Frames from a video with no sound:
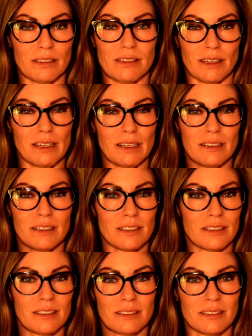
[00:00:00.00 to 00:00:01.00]
It's like
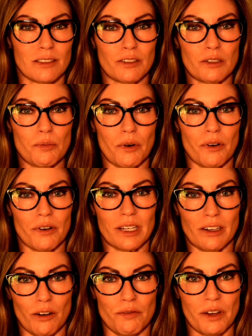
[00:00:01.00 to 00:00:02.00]
super
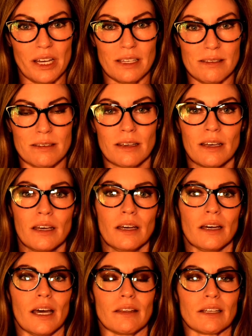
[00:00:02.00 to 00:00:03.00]
in our face.
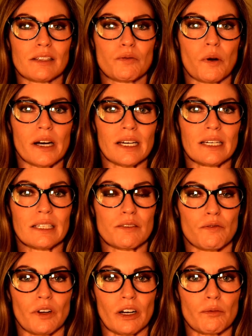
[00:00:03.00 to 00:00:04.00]
And that's why it's
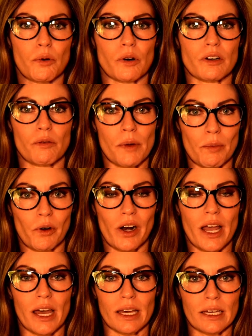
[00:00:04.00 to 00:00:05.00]
very important to remember,
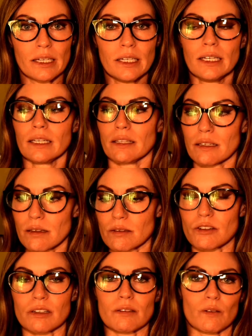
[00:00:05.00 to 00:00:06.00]
hey, this is
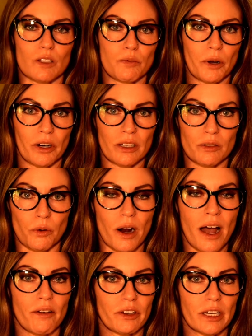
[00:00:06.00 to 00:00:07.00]
just an experience we're
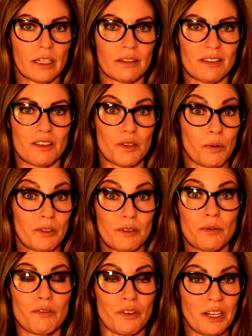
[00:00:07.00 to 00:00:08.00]
having. This is supposed
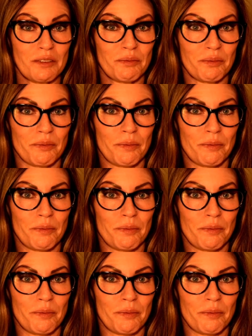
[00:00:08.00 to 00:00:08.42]
to be fun.